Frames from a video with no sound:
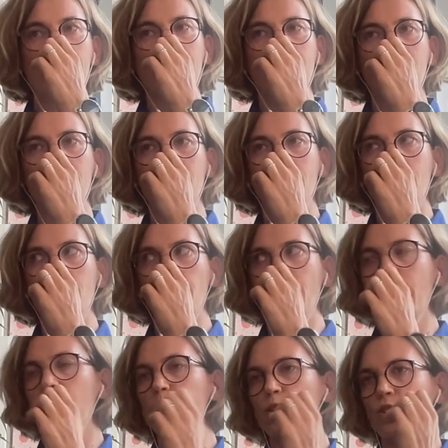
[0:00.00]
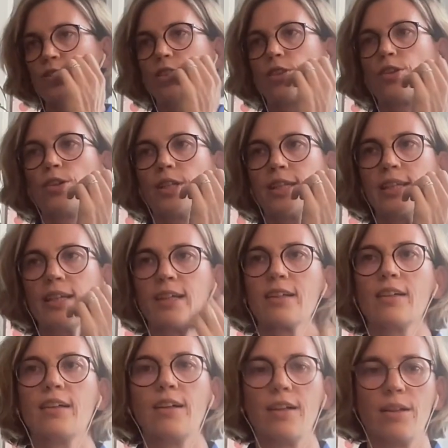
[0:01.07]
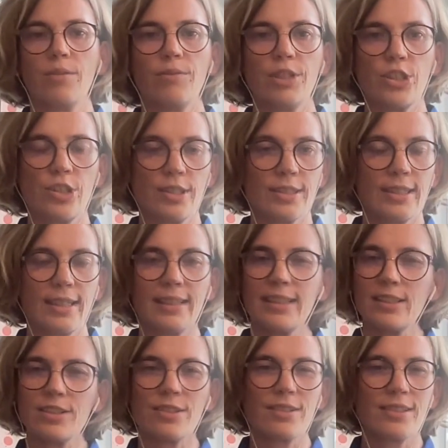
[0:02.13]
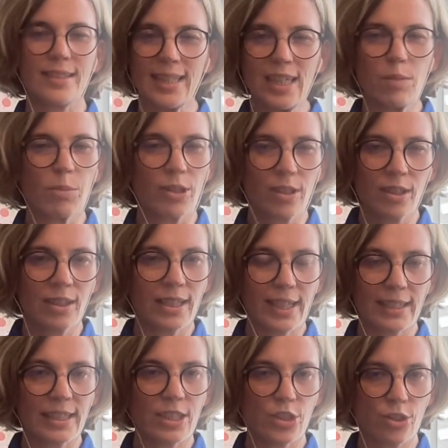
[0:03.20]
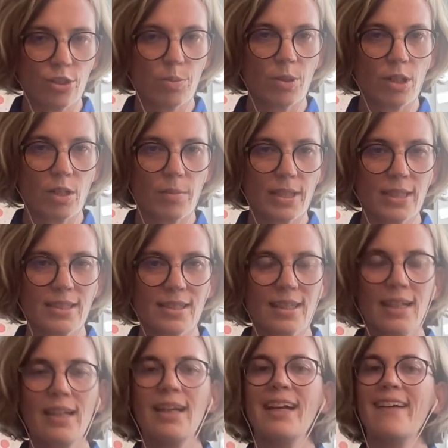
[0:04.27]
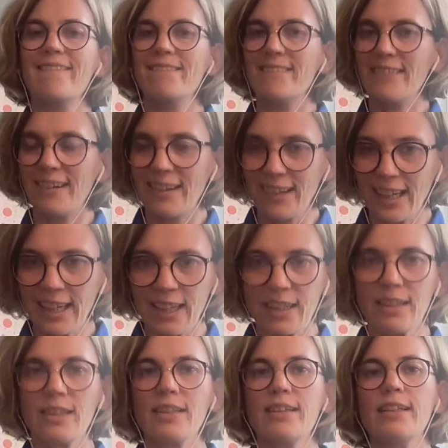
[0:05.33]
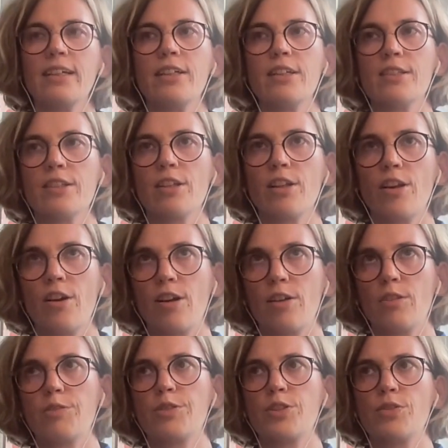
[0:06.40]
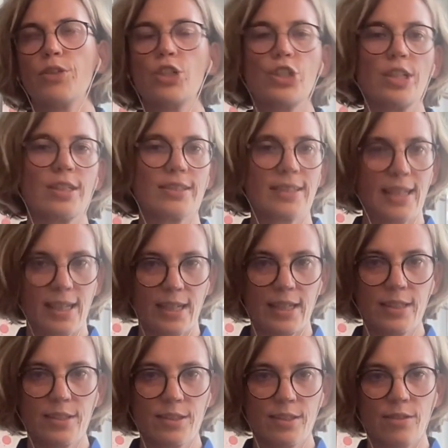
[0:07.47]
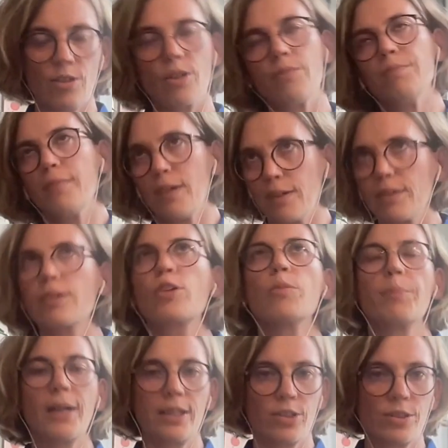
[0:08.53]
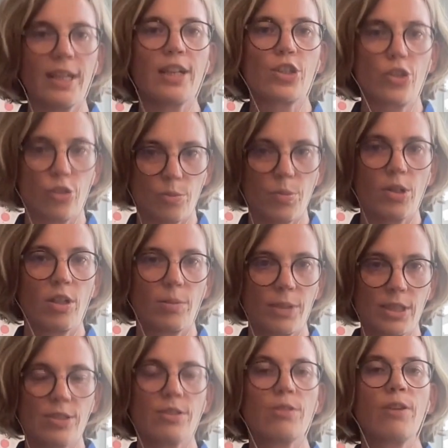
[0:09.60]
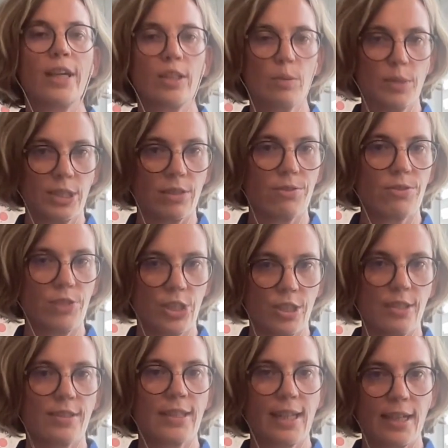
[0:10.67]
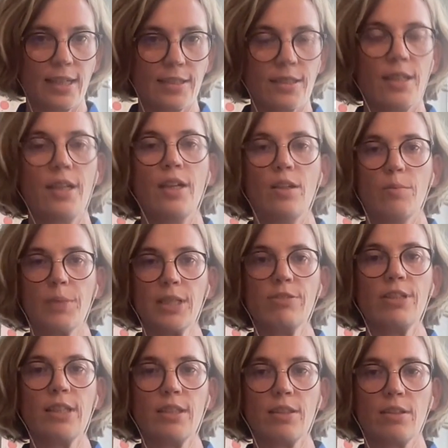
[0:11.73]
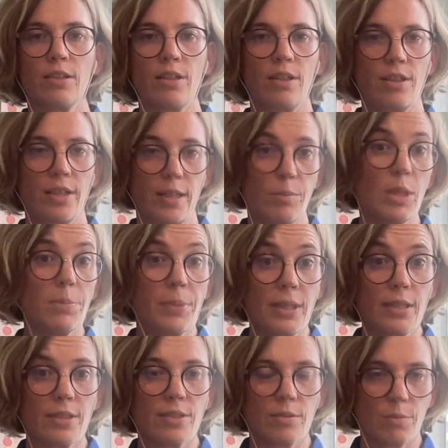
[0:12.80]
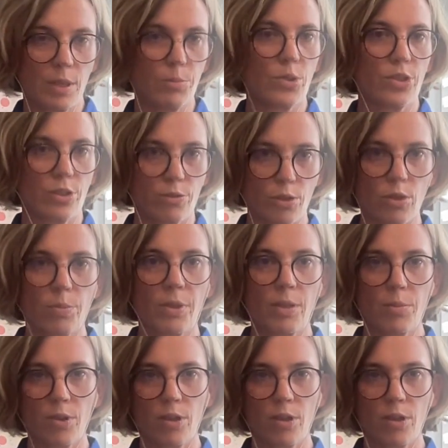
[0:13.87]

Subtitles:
then perhaps just a third thing, which is that it's stable like national parliaments. Again, there is a lot of switching sides, or compared to national parliaments, quite a bit of switching sides between MEPs, members of European